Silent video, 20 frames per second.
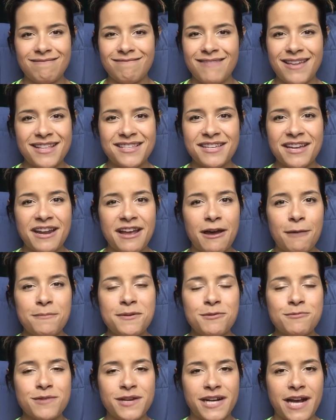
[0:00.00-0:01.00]
it's going to help
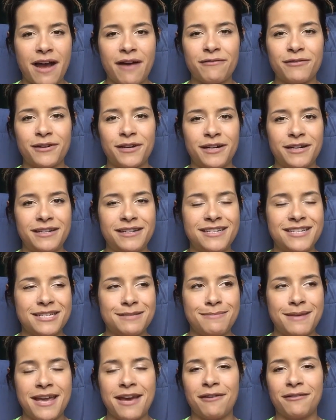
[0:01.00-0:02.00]
you recover and
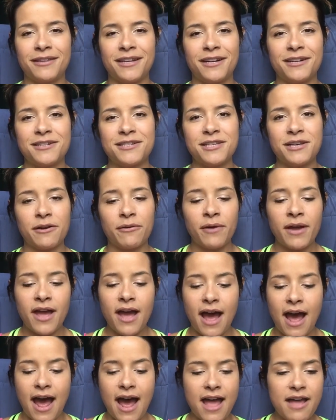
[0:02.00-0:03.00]
just be healthier. So
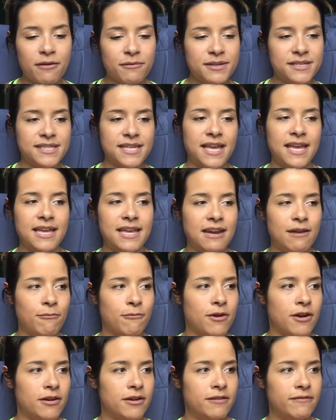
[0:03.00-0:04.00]
I always say getting
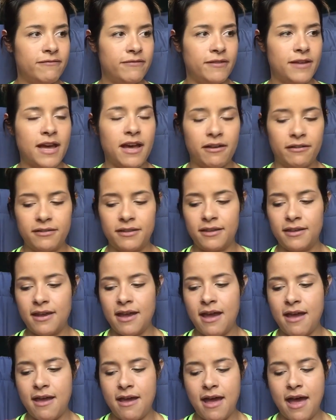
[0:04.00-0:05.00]
water healthy.
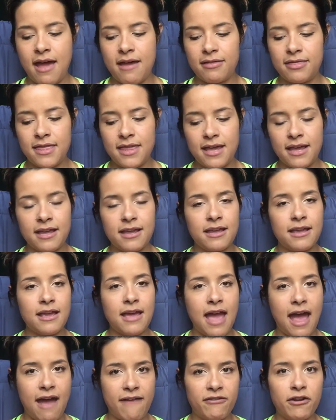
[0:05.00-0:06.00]
I think
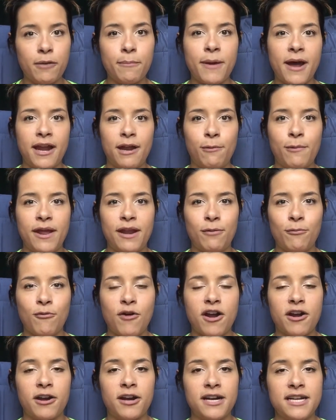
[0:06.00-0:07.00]
half your body weight in
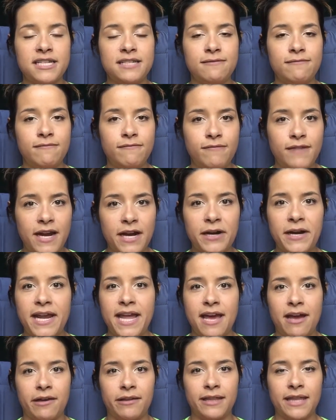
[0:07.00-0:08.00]
water is very
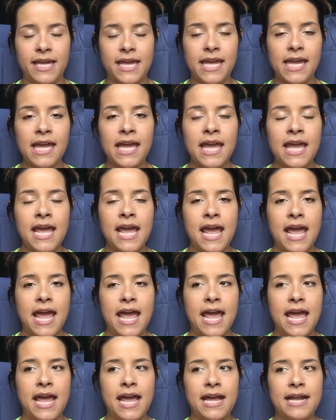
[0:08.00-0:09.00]
healthy.
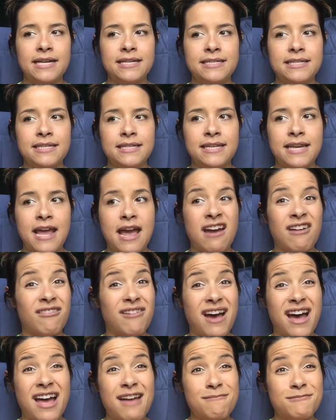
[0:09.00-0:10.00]
And
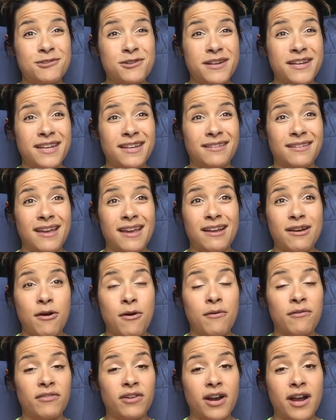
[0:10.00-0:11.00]
now I'm drinking like
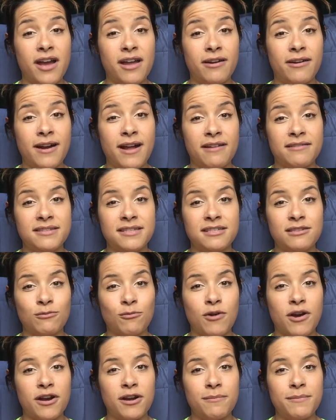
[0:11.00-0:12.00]
over 100 ounces of
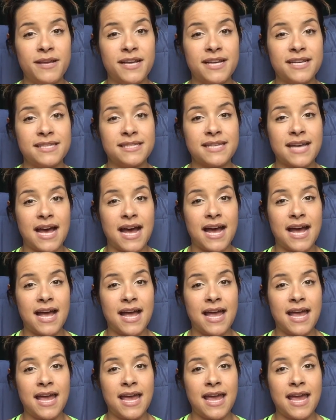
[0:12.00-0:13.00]
water because
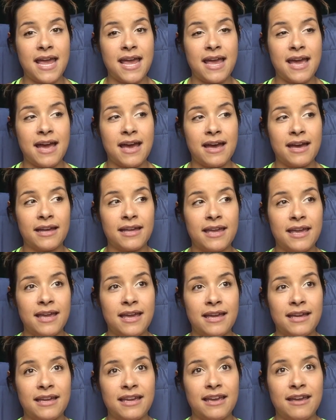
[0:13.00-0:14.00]
I
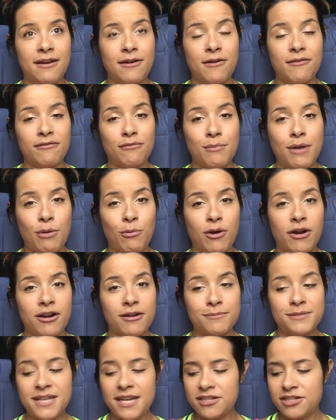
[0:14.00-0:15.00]
can't get over my water
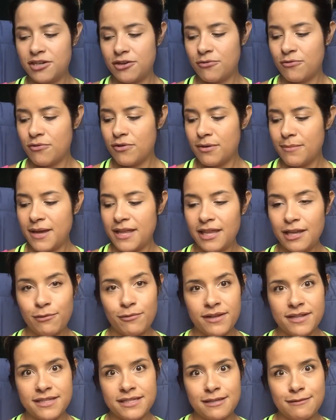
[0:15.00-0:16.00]
obsession or my
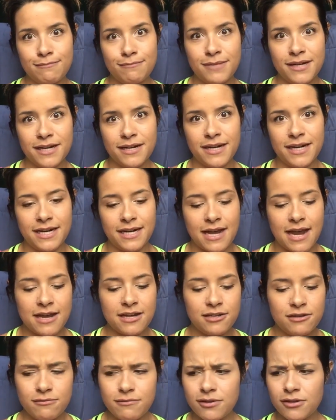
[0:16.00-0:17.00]
liquids, period. I
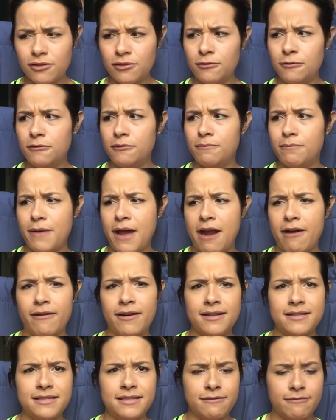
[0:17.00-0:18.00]
do include
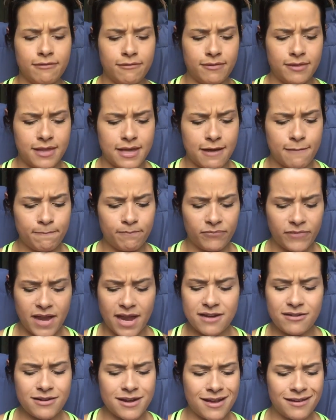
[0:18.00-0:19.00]
Powerade Zero in that. I
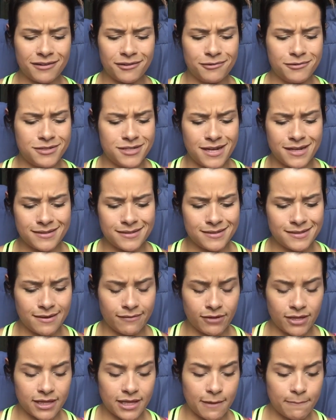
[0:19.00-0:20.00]
do not include shakes and
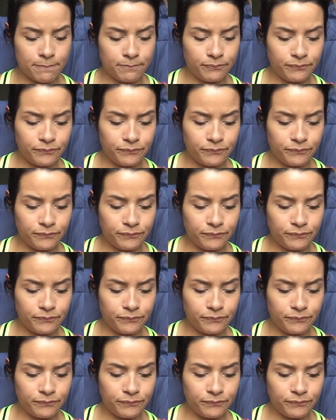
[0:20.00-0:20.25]
stuff like that